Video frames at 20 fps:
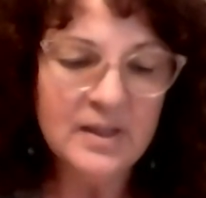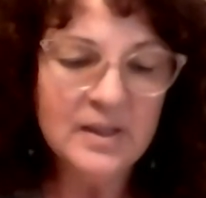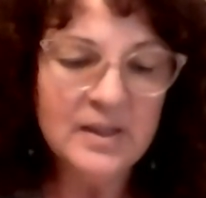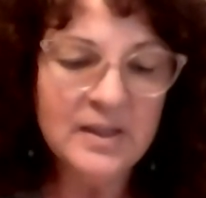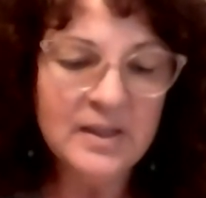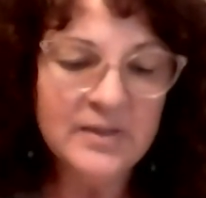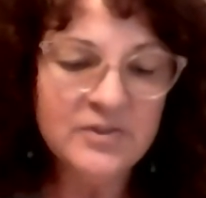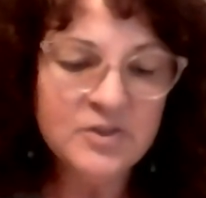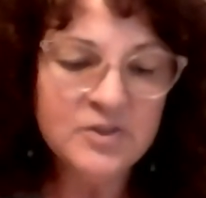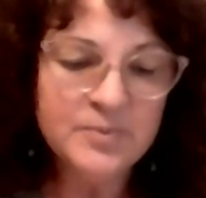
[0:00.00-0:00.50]

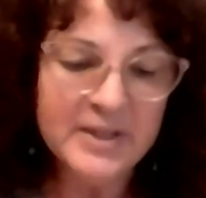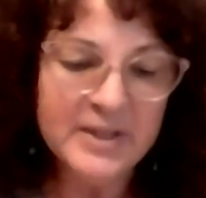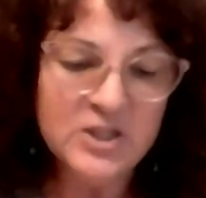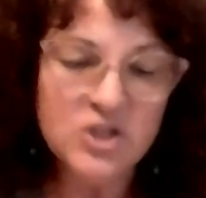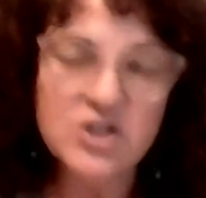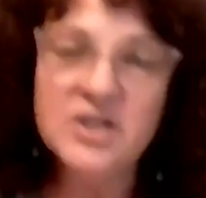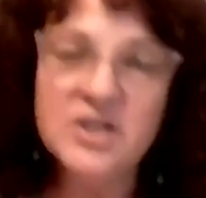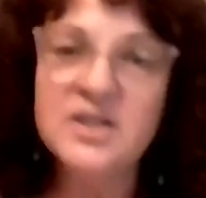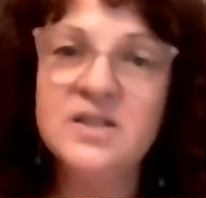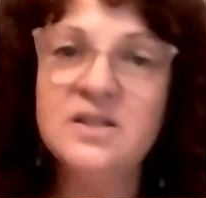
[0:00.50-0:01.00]
Lift my
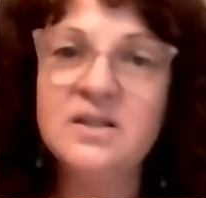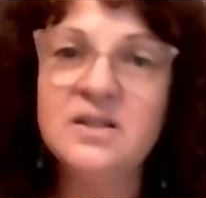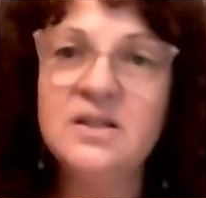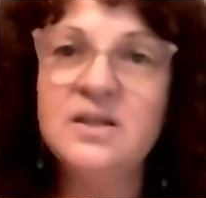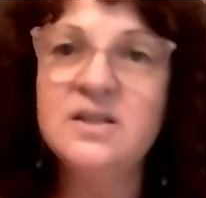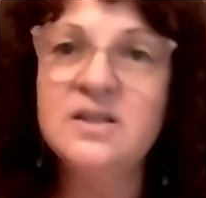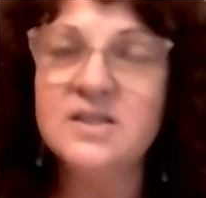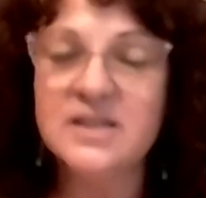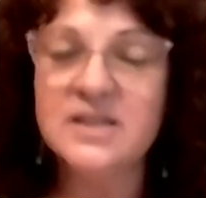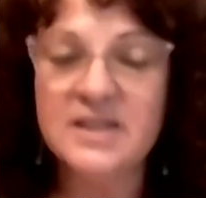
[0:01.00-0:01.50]
chin
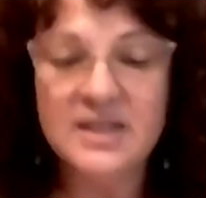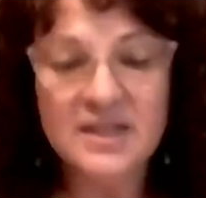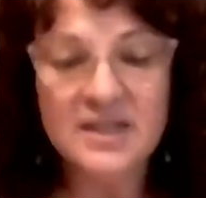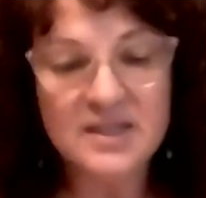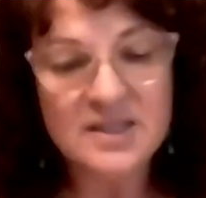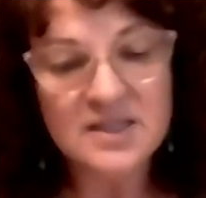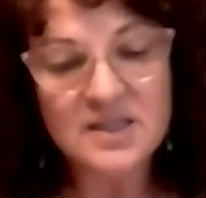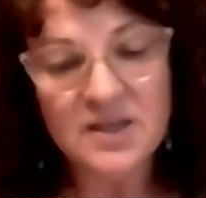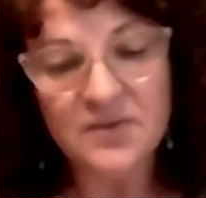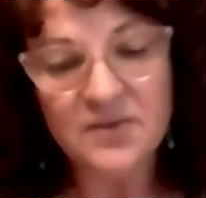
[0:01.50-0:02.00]
to
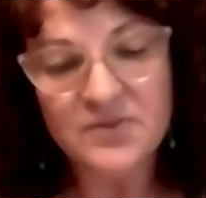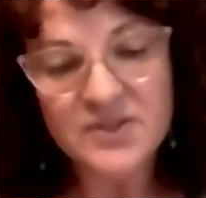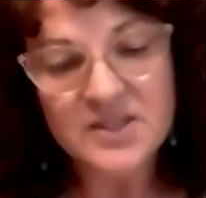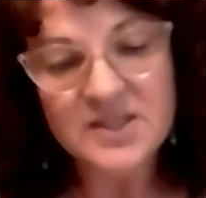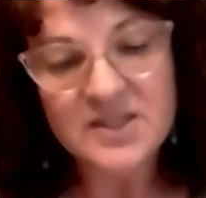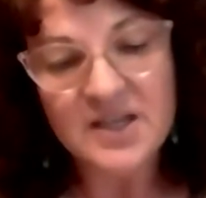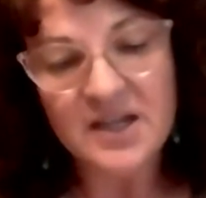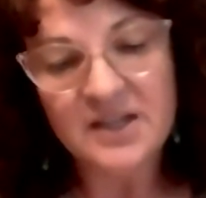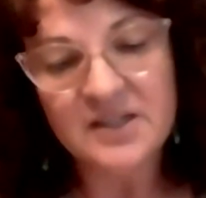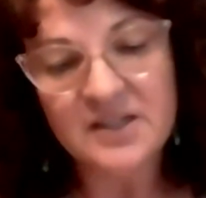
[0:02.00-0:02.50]
kiss of
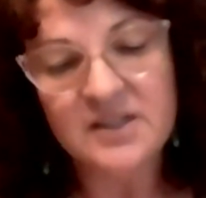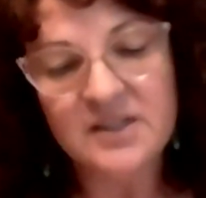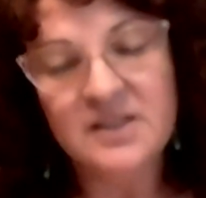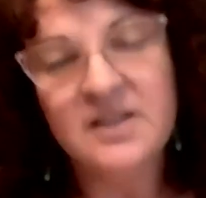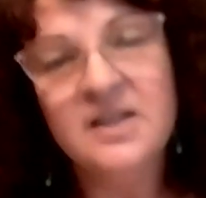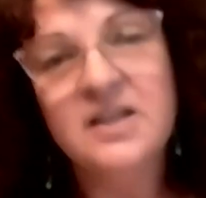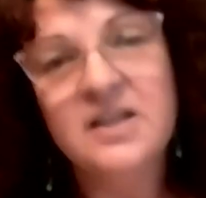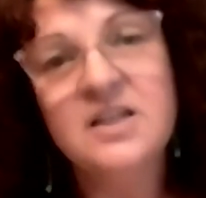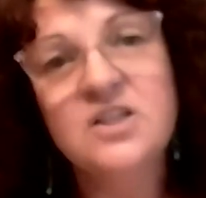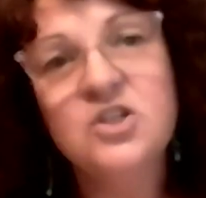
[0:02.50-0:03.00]
sun,
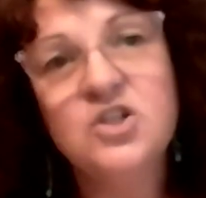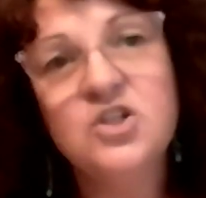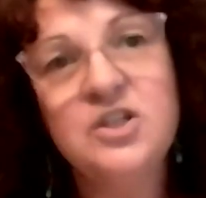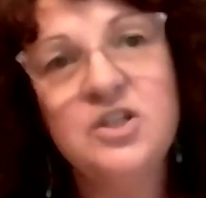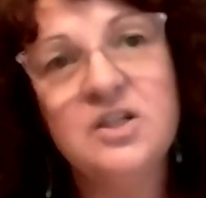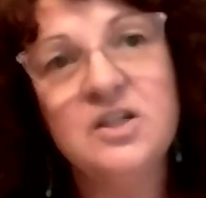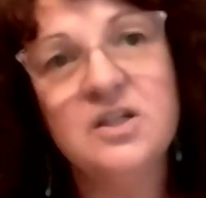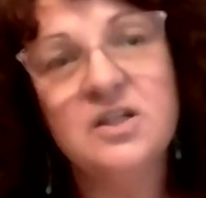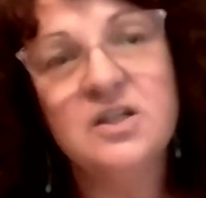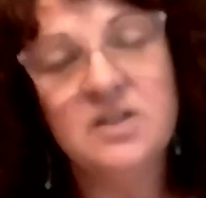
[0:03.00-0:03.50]

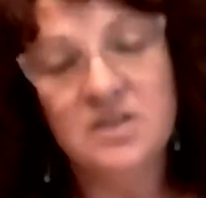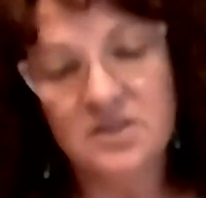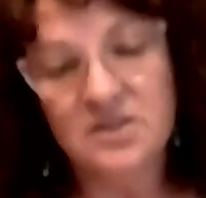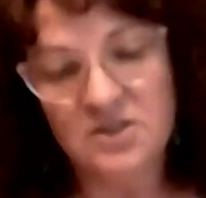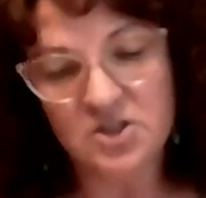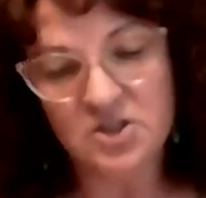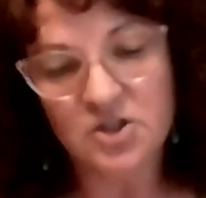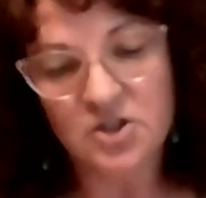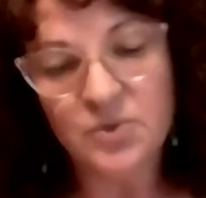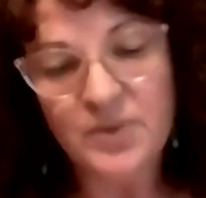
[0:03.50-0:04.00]
cheek
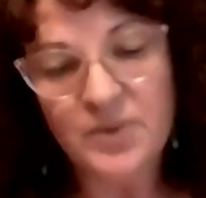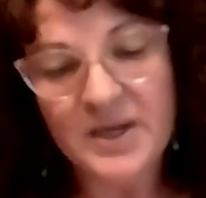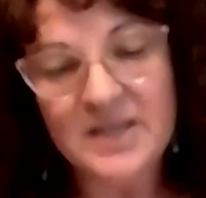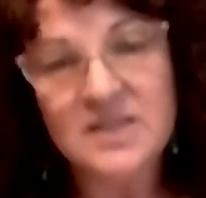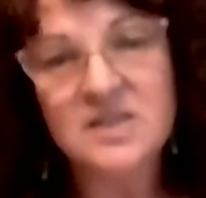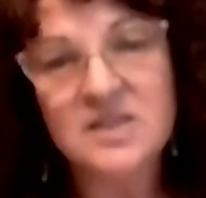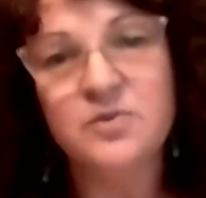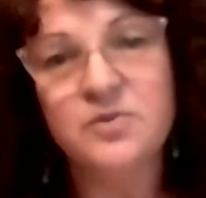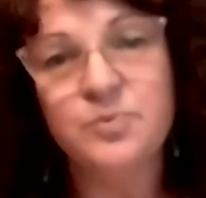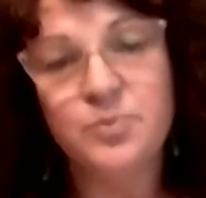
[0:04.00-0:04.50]
to
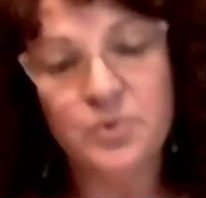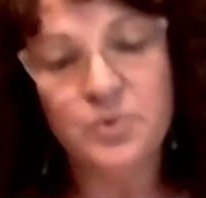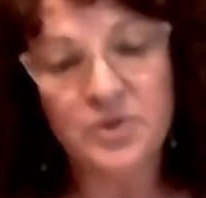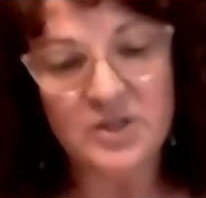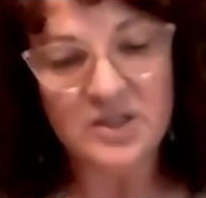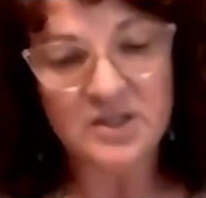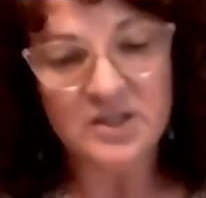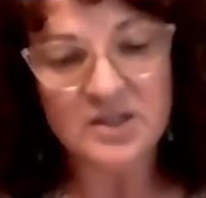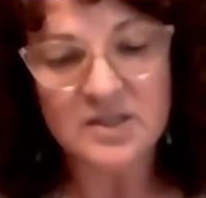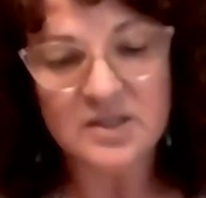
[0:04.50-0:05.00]
caress of
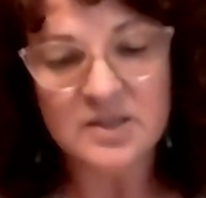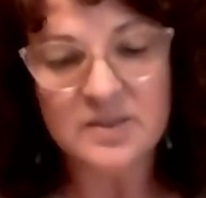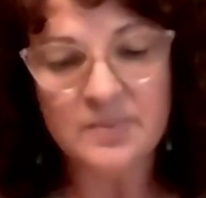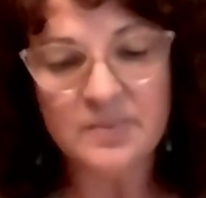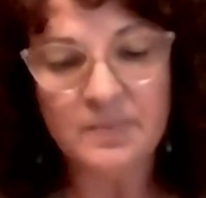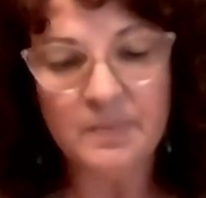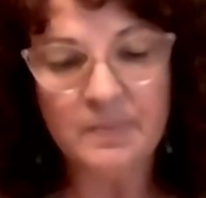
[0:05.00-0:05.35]
breeze.